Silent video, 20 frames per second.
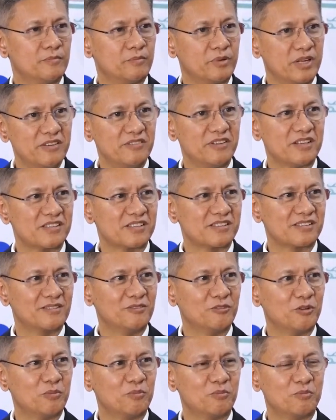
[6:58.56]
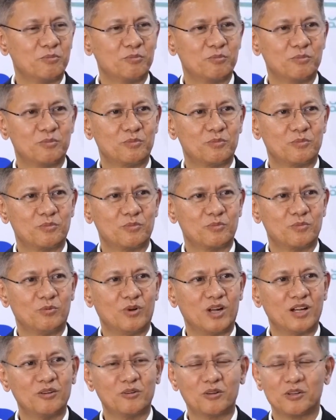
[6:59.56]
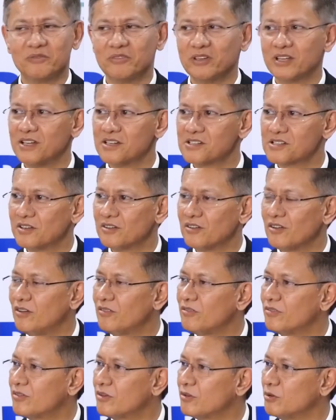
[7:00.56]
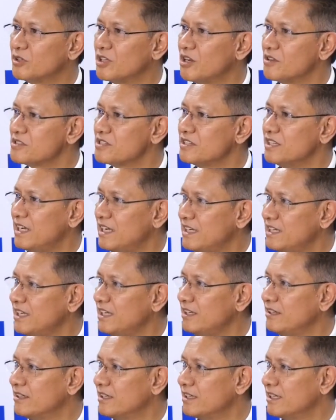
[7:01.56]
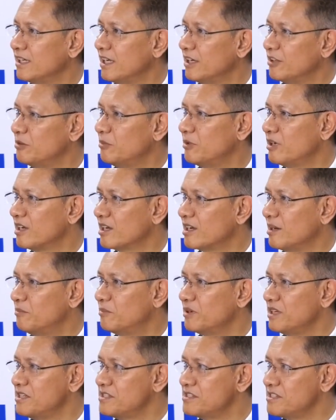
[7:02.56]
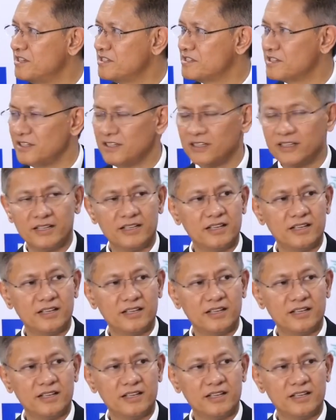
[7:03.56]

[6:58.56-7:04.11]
previous Group 1 notification of 2018 edo mana complete chesi